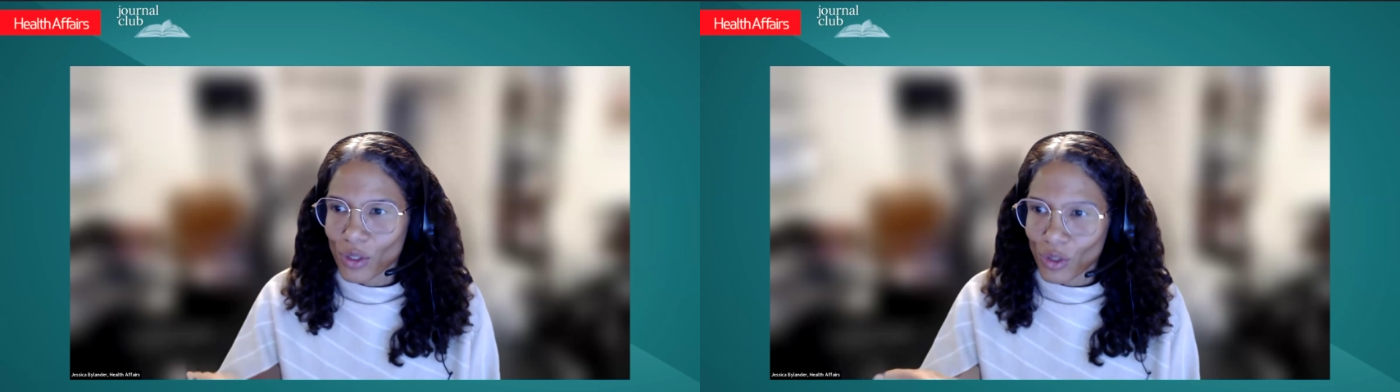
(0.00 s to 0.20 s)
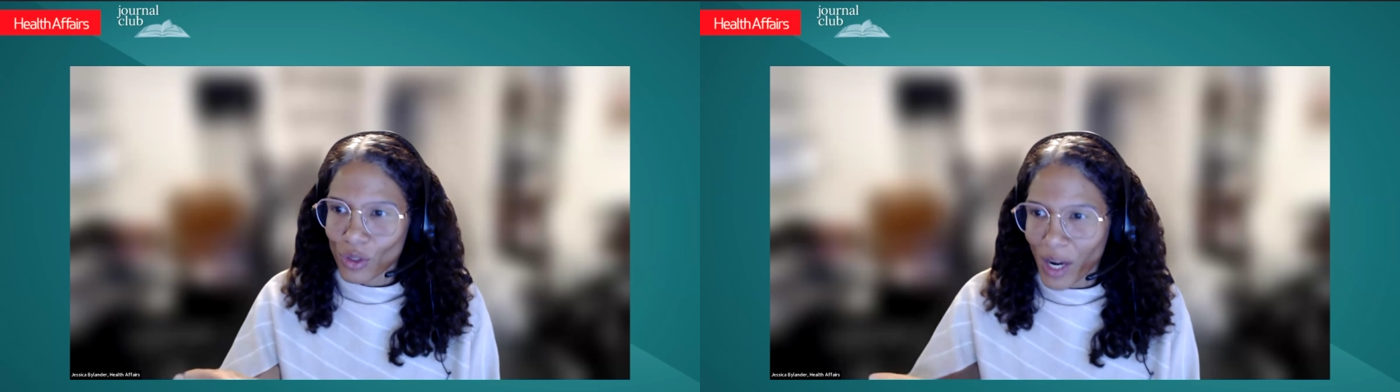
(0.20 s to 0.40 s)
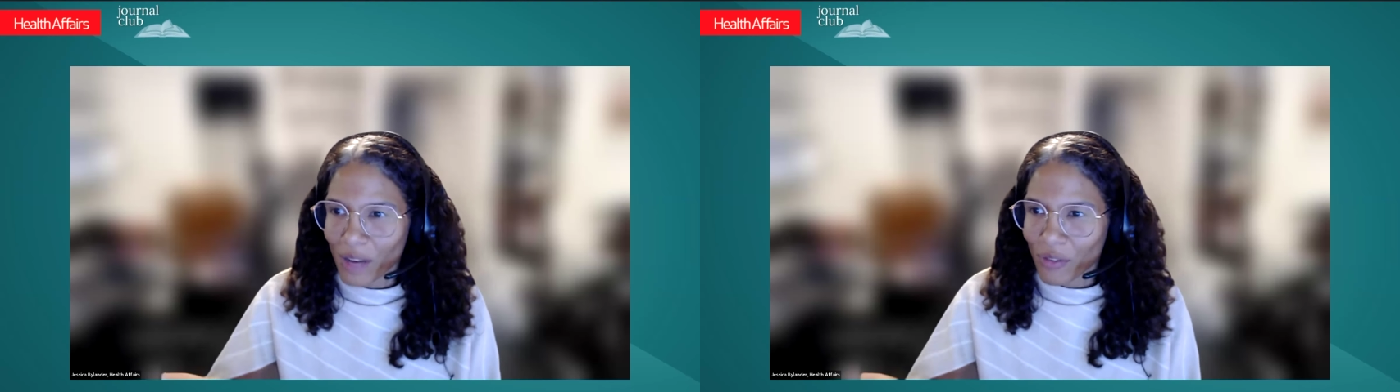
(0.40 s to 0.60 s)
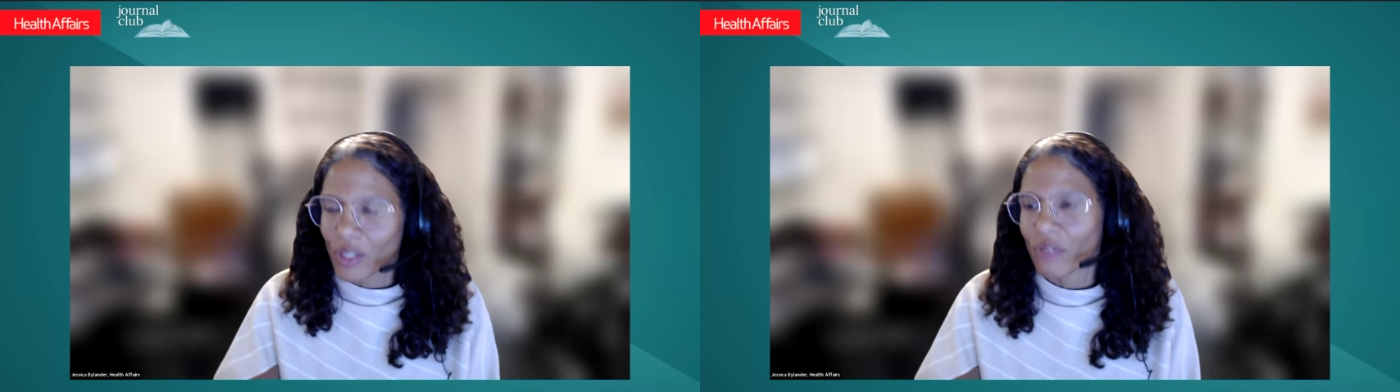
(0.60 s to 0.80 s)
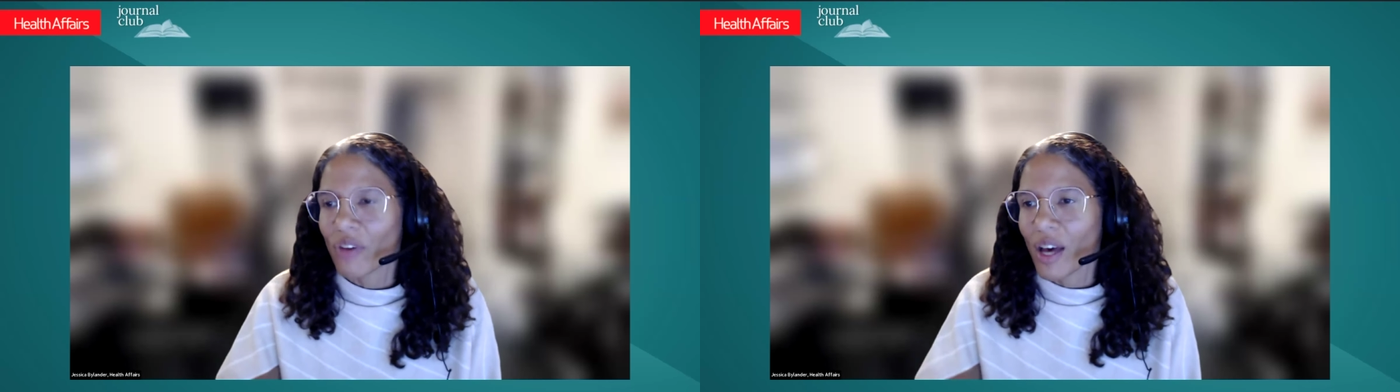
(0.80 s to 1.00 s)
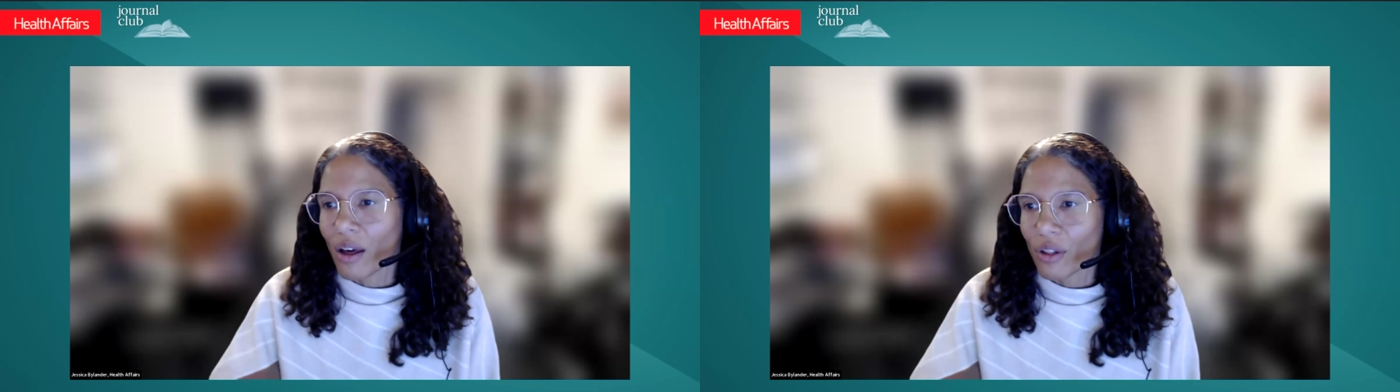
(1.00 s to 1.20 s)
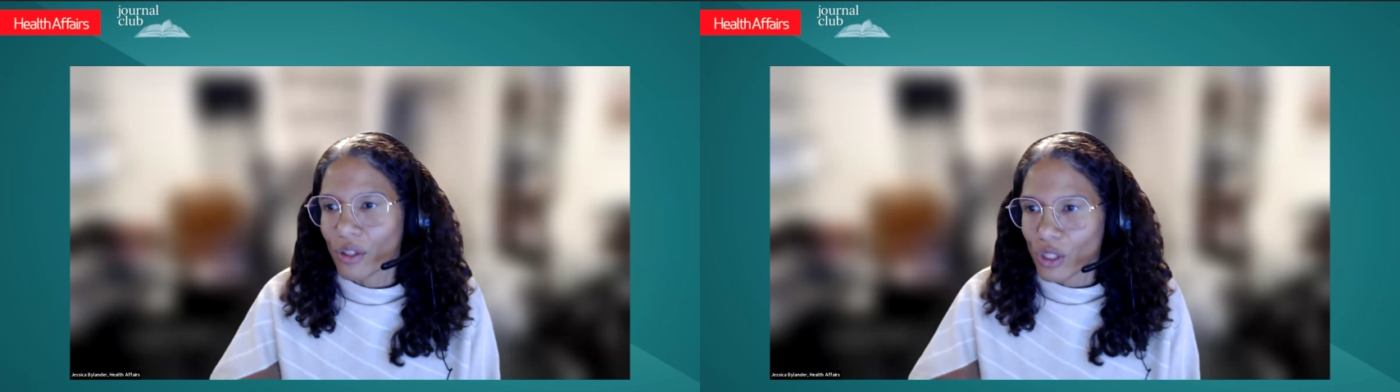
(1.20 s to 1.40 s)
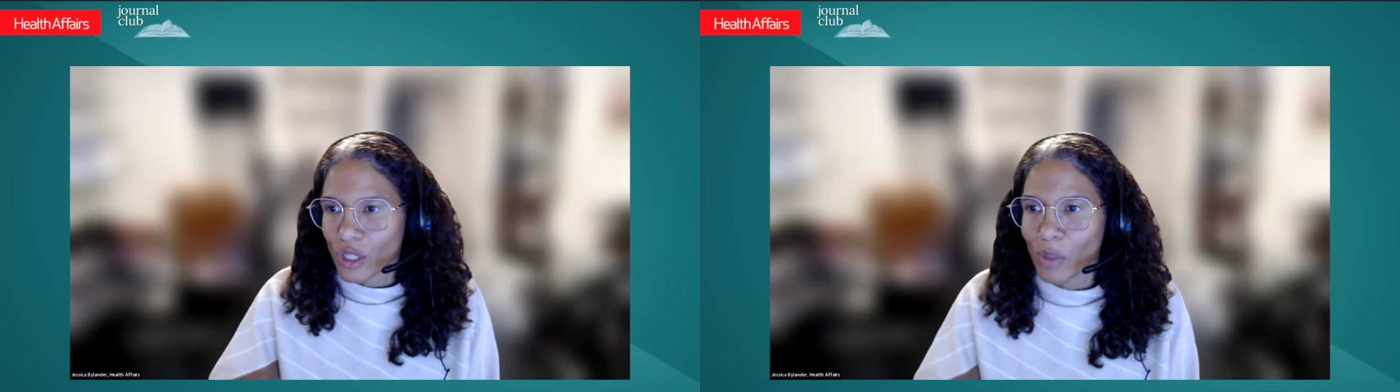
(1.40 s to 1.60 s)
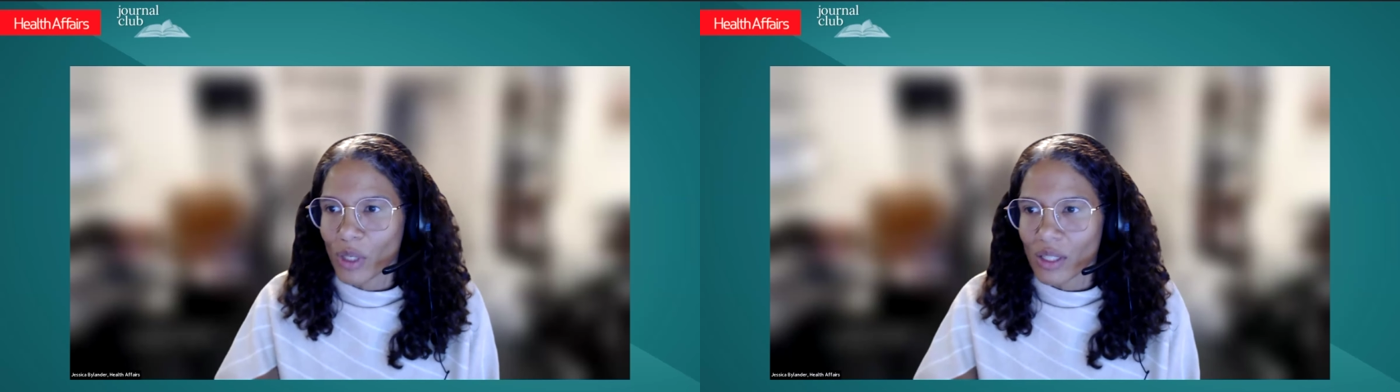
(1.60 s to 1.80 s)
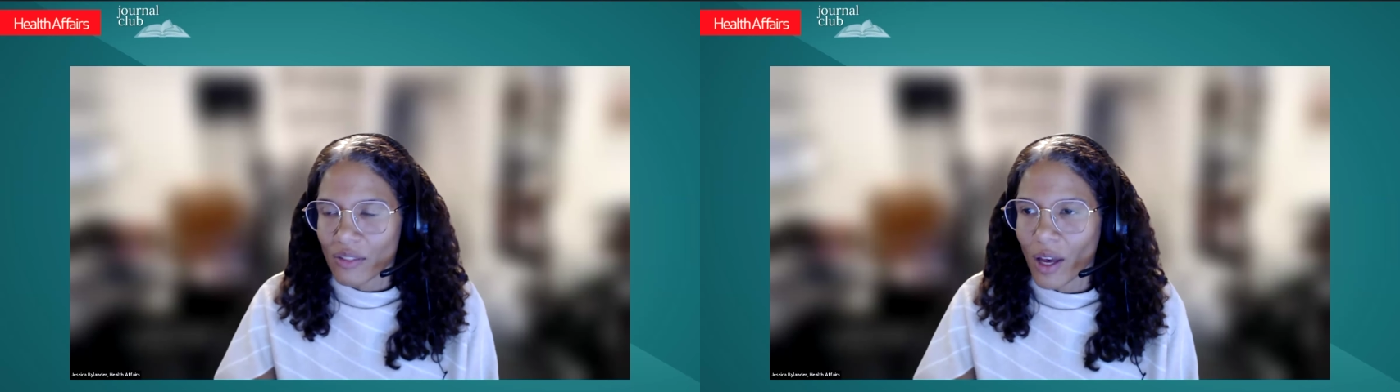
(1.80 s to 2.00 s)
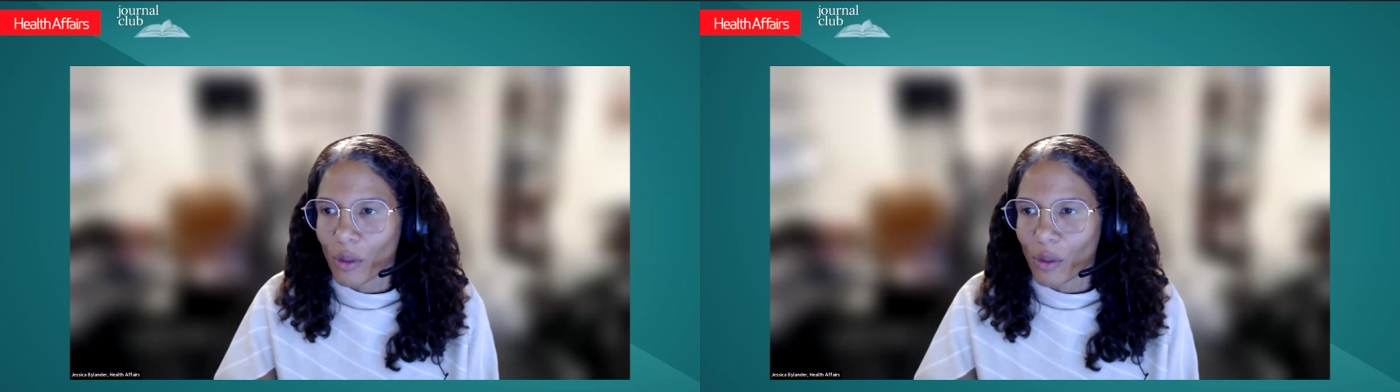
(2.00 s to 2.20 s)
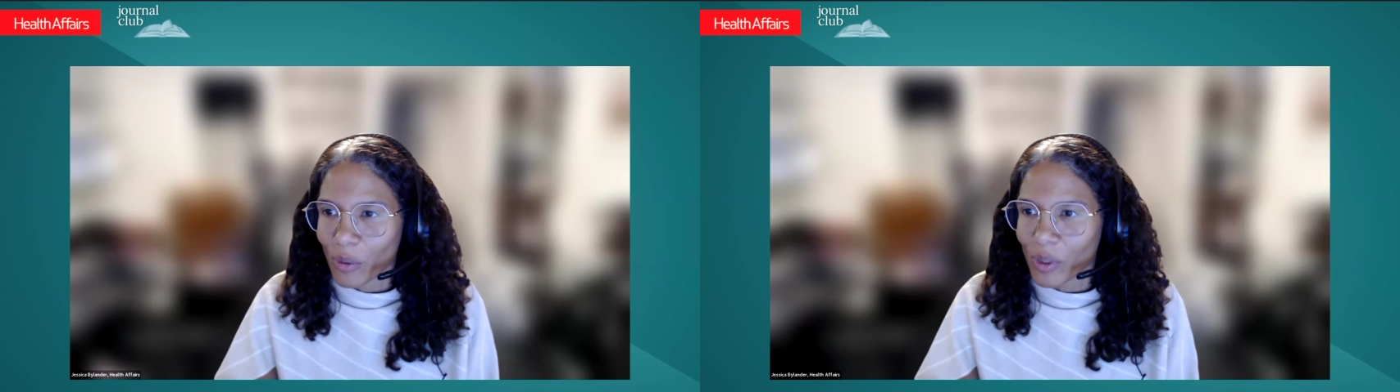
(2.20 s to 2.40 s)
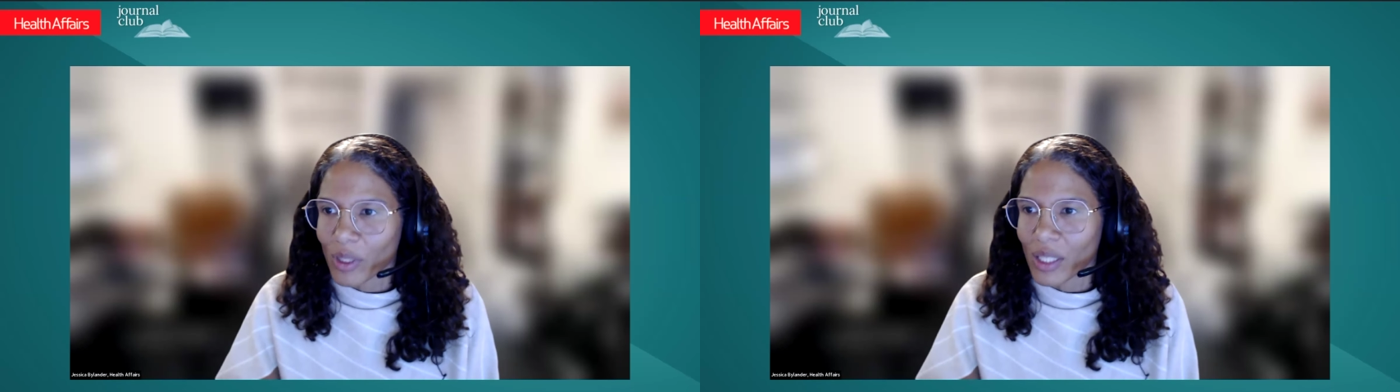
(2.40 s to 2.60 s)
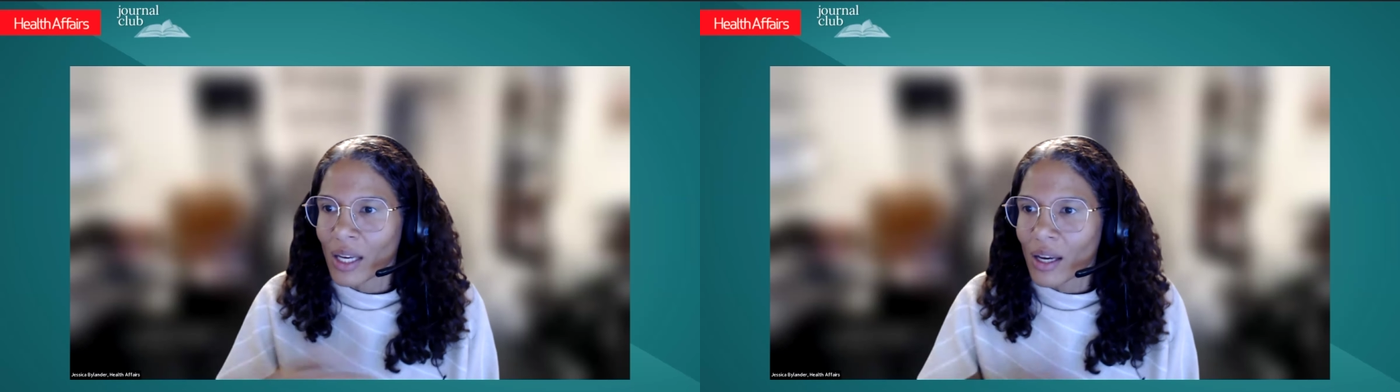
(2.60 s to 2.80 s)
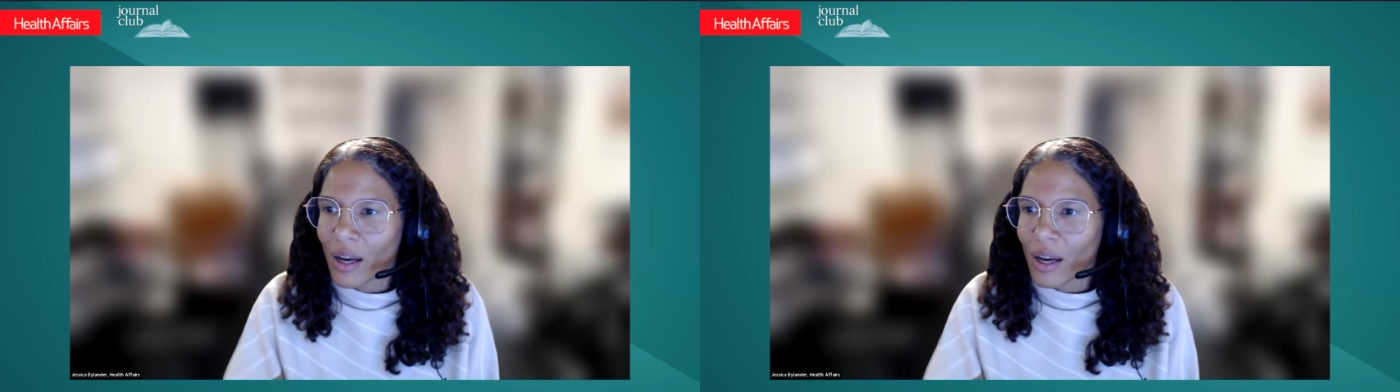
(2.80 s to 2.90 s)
drivers of health or determinants of health, but really